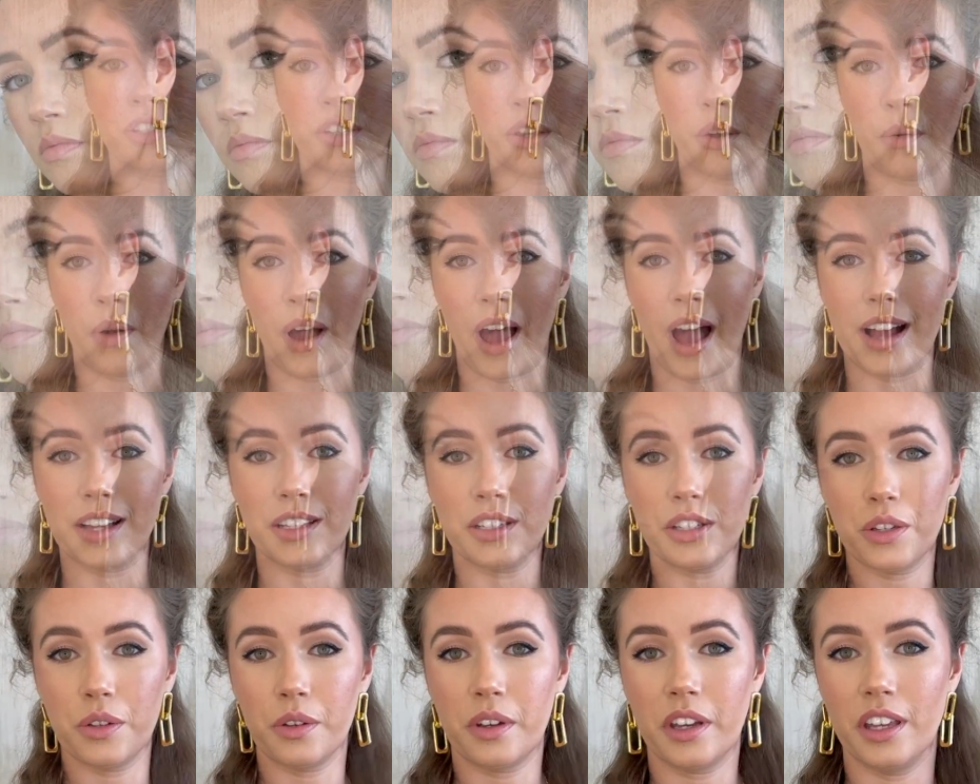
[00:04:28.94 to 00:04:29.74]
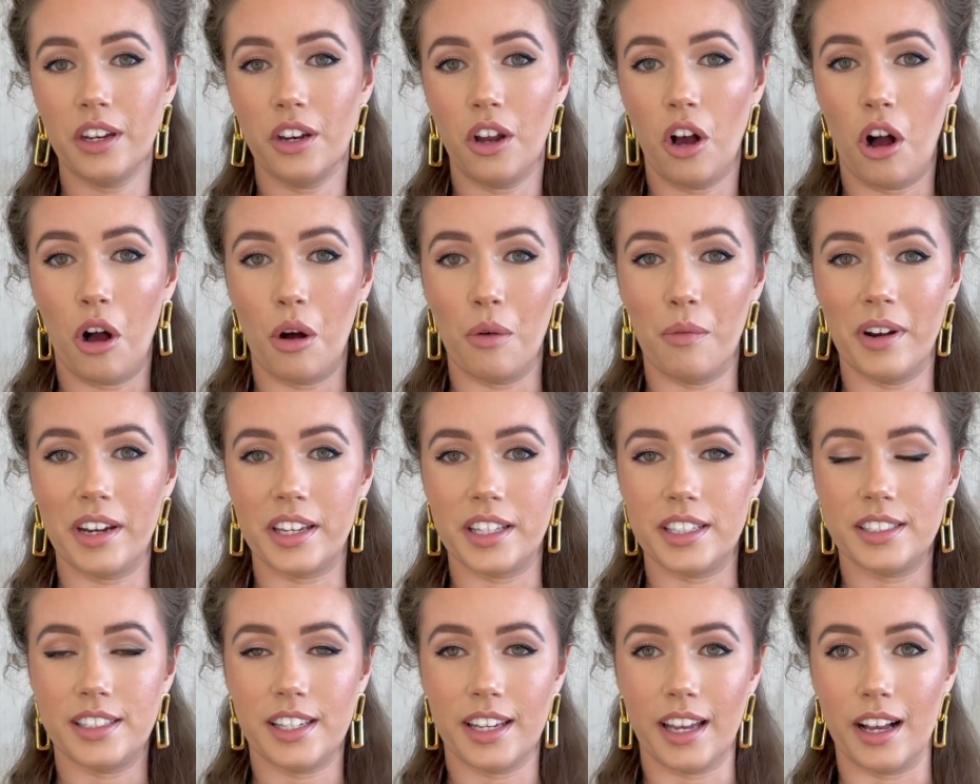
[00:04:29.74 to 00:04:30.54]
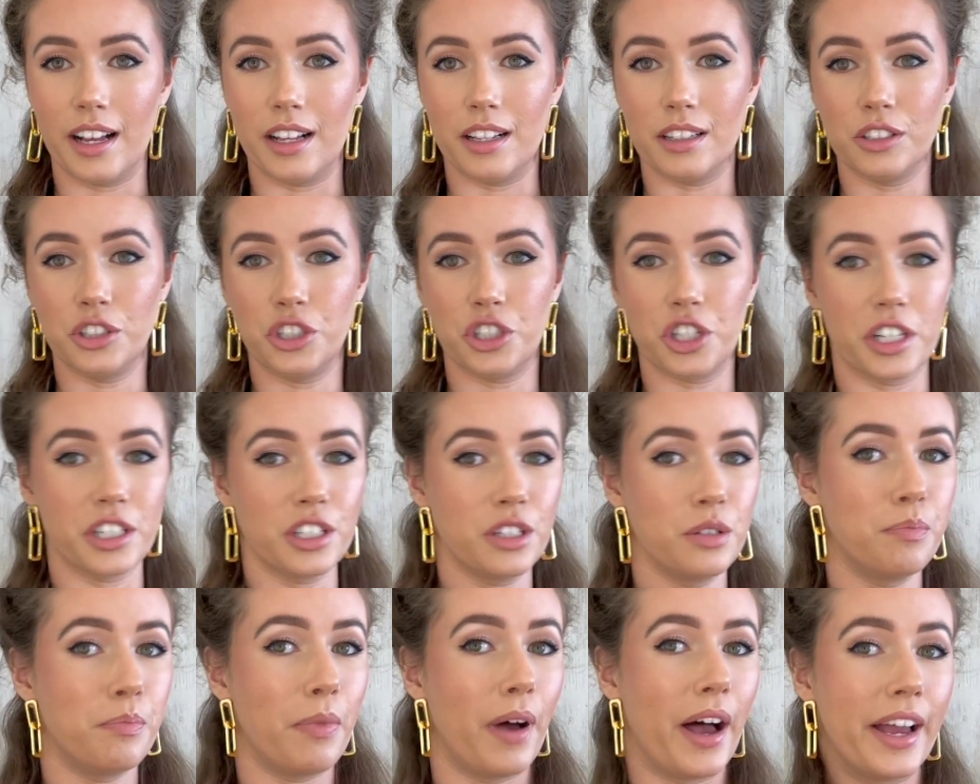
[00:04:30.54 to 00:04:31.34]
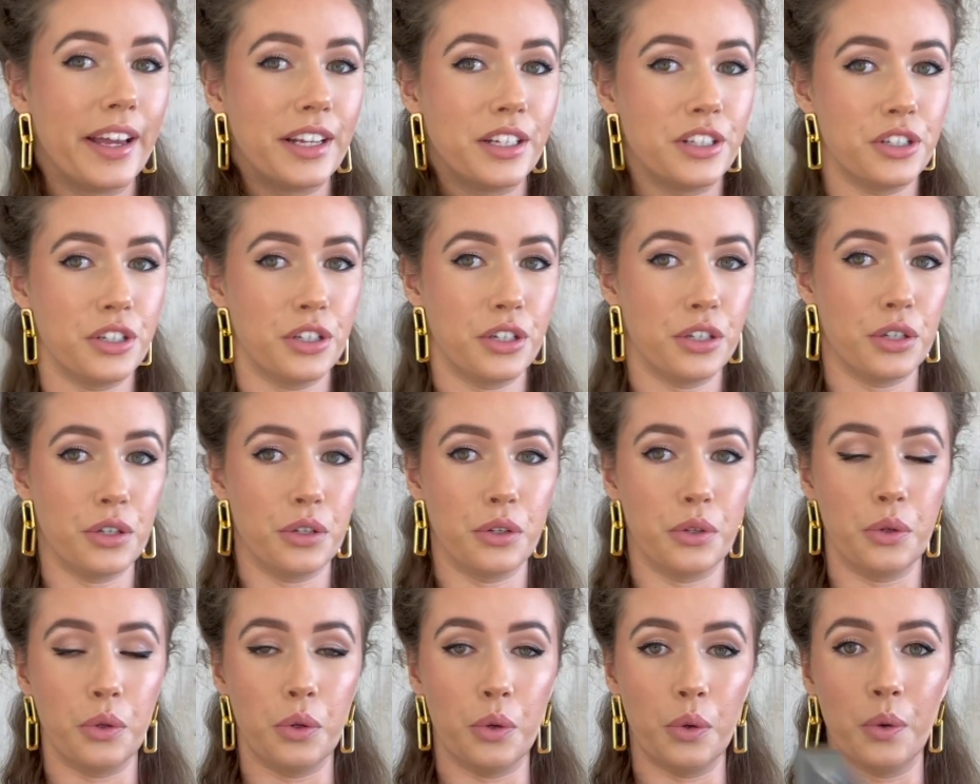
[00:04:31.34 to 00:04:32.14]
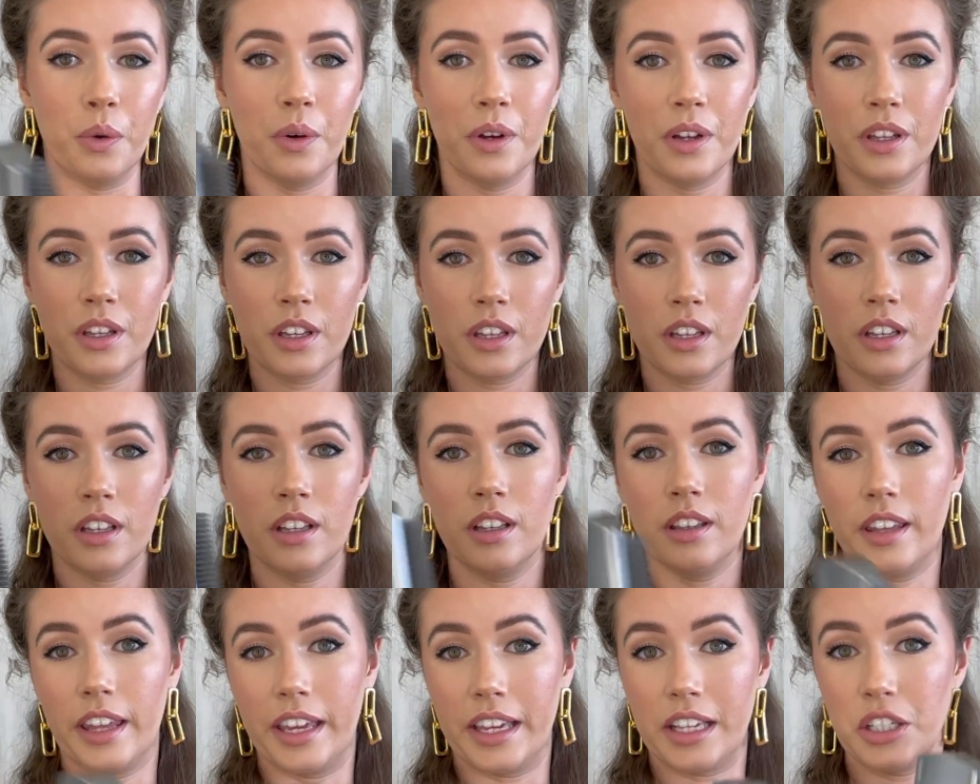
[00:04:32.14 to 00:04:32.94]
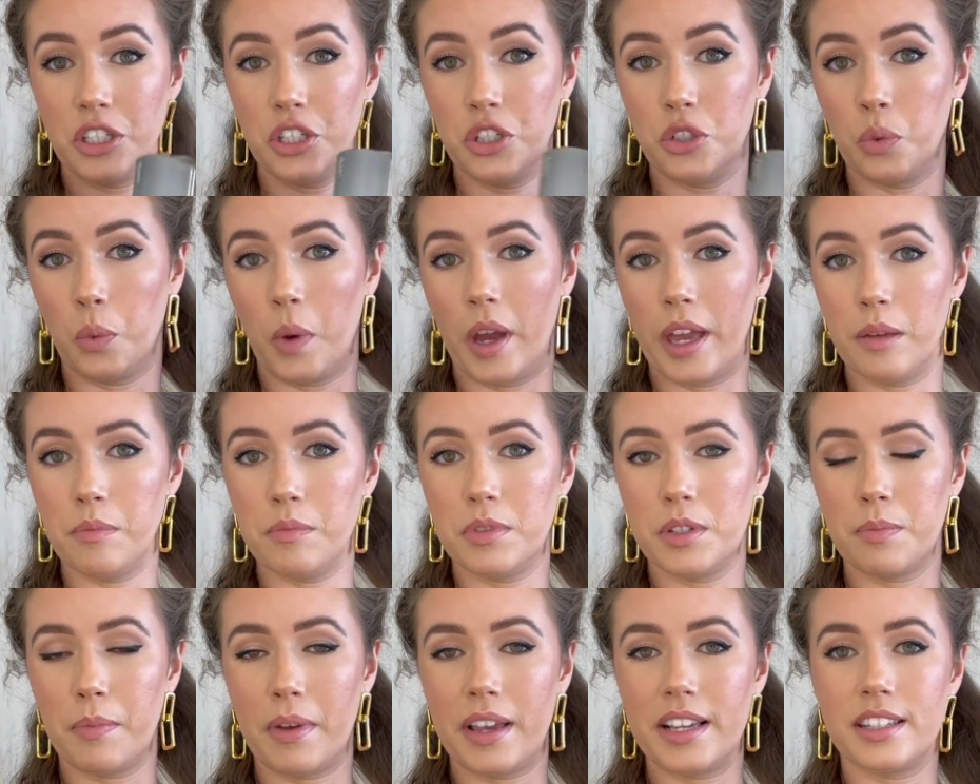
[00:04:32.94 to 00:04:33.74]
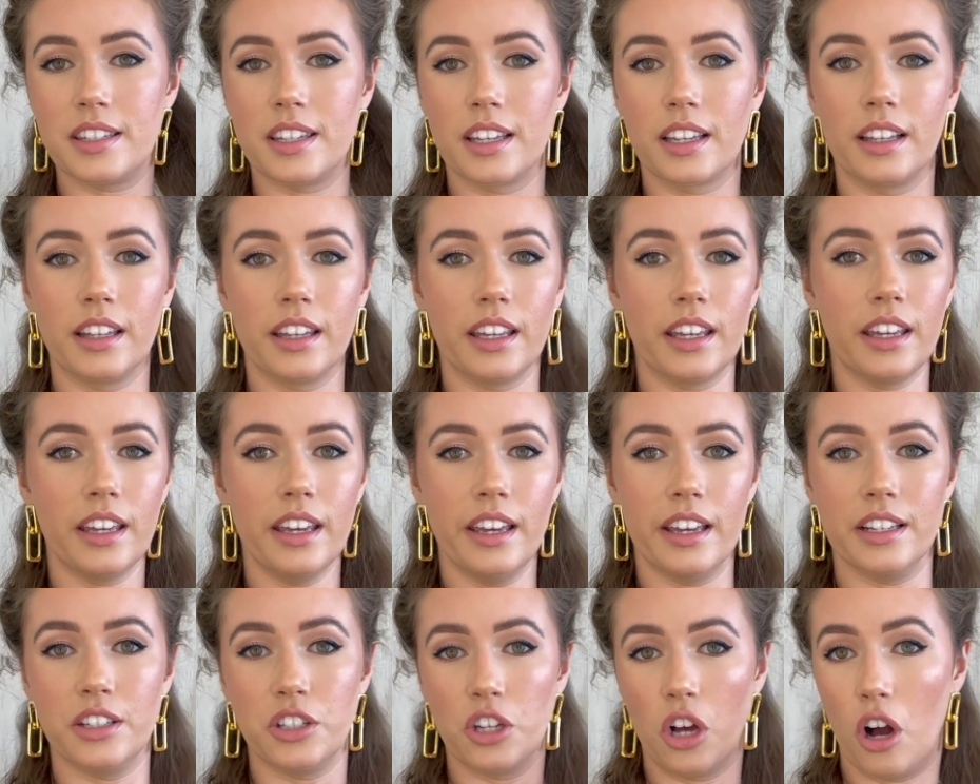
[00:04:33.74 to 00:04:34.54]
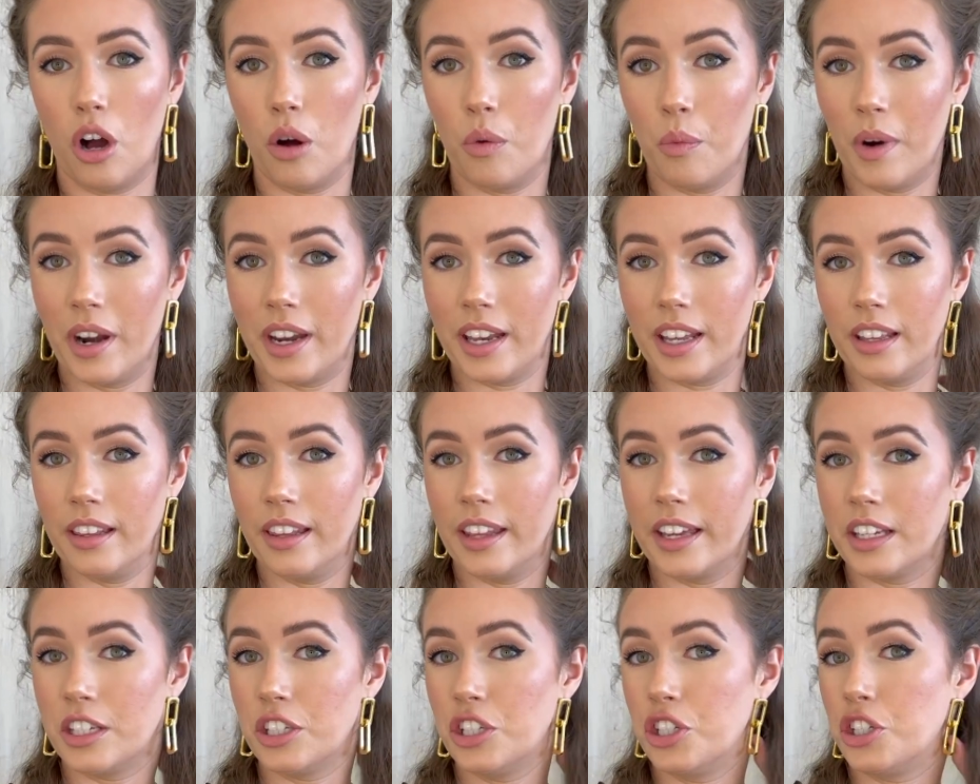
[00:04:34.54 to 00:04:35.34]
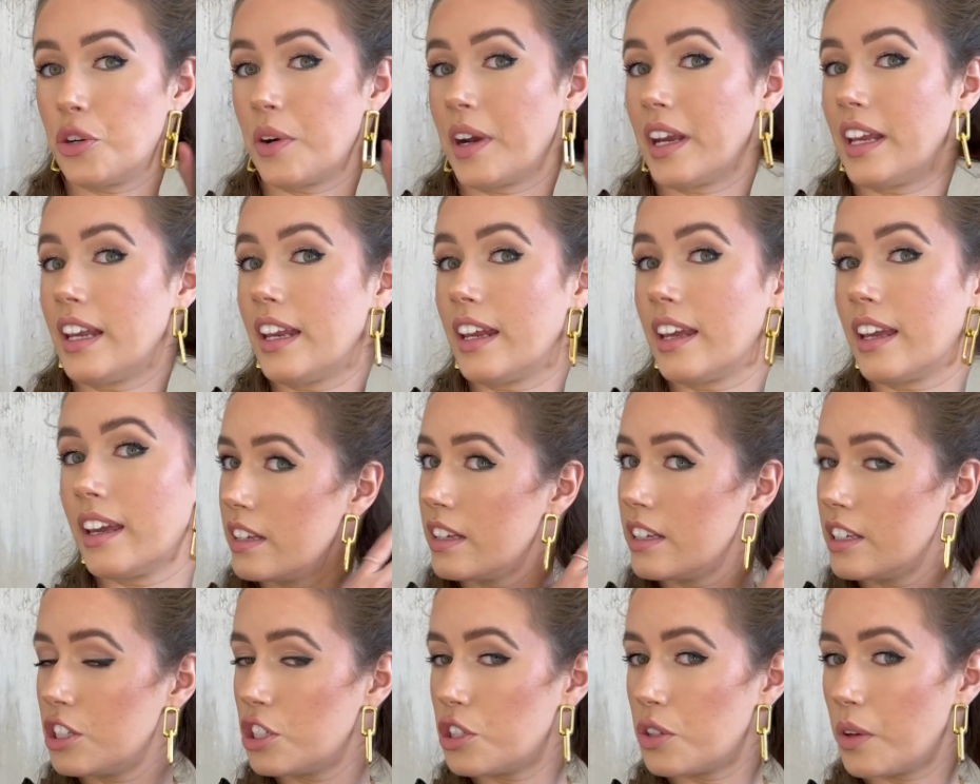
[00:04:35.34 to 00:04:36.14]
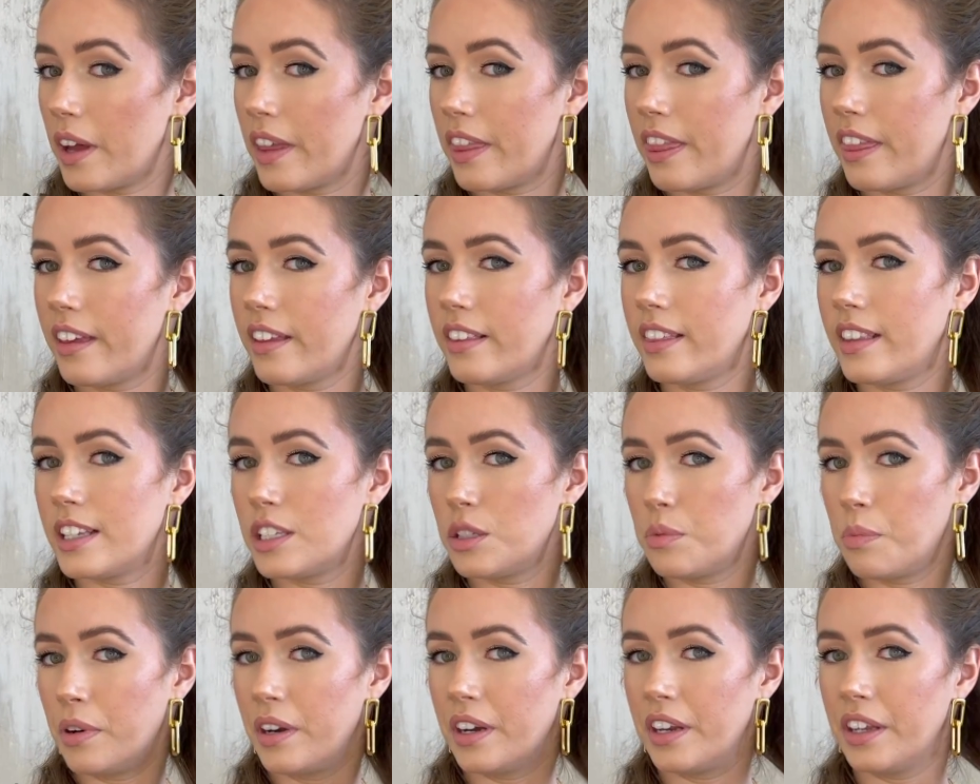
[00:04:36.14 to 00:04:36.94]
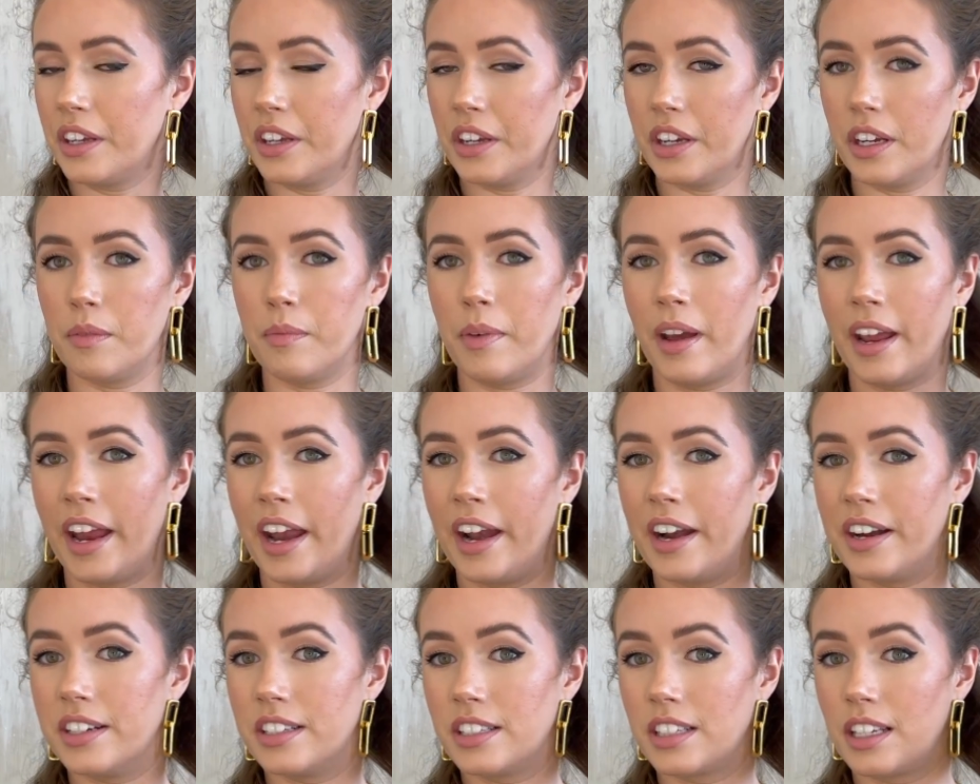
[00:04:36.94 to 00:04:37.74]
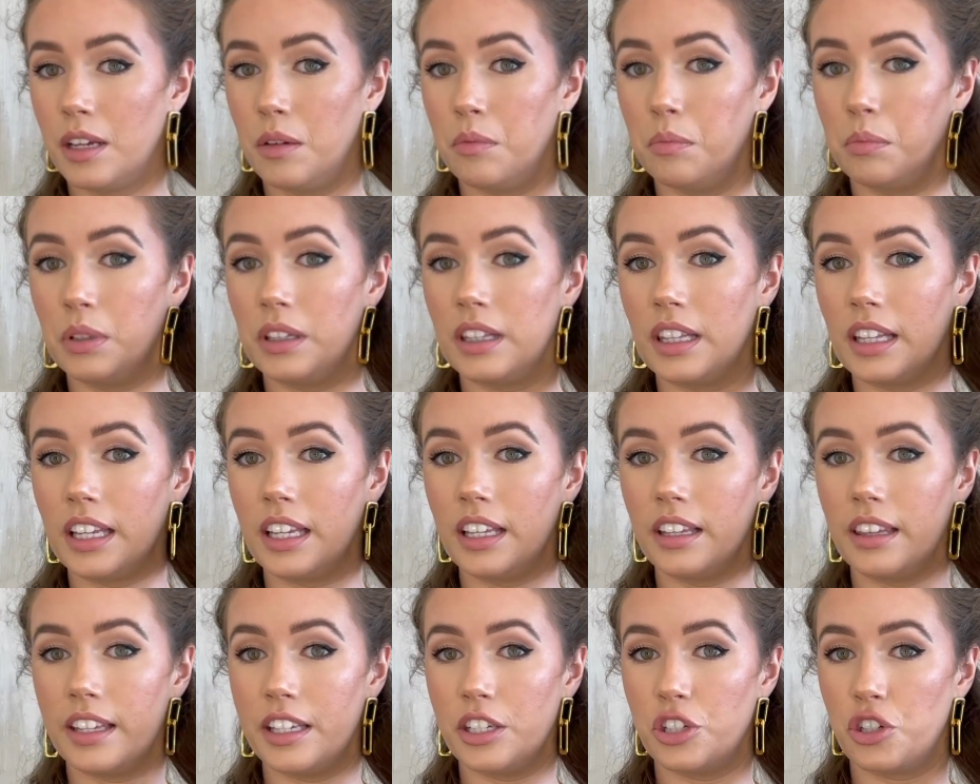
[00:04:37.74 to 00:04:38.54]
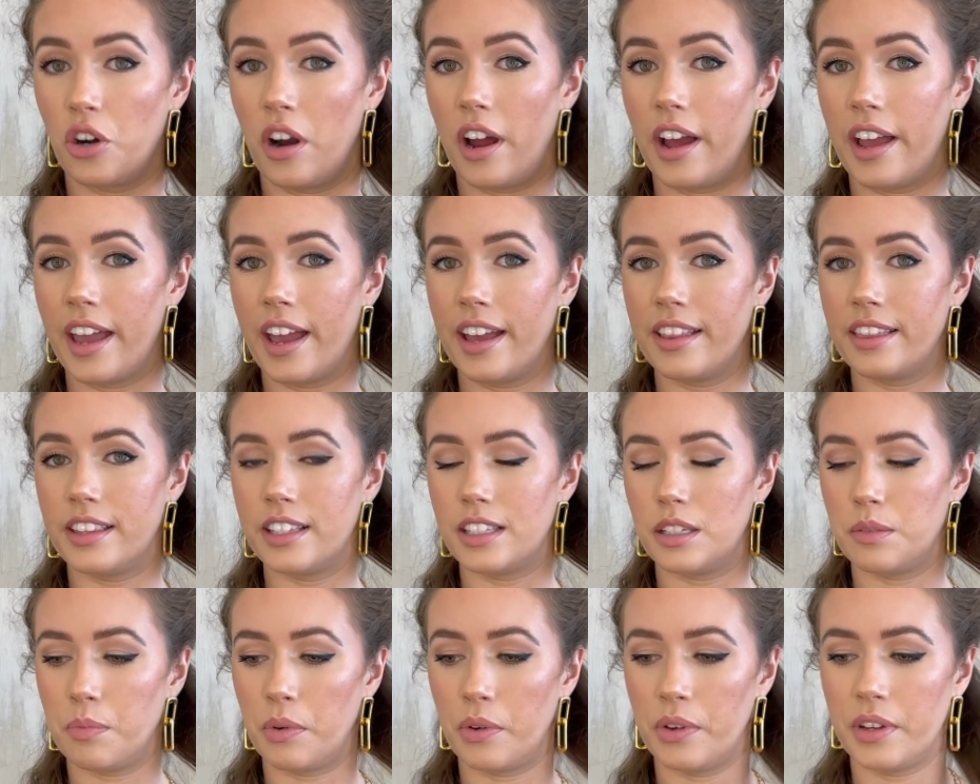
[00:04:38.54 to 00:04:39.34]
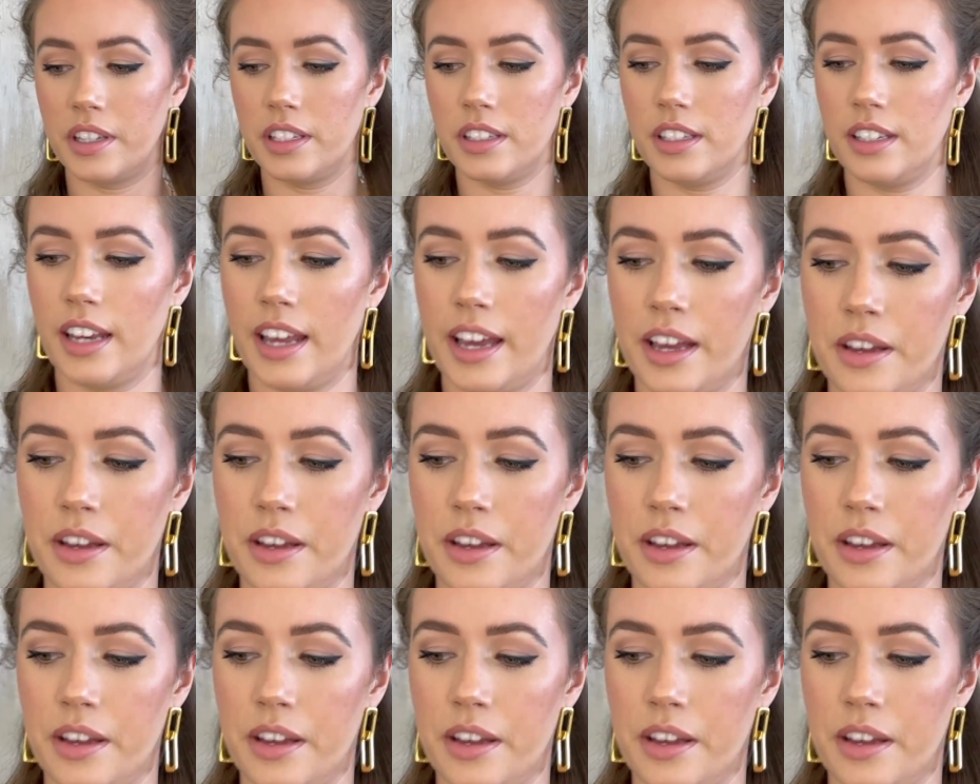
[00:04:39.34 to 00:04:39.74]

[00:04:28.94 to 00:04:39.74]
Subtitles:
as you can already tell, just by 2 like swipes basically, it's already like straightening it. So I think that's pretty good. My hair is completely dry at this point now.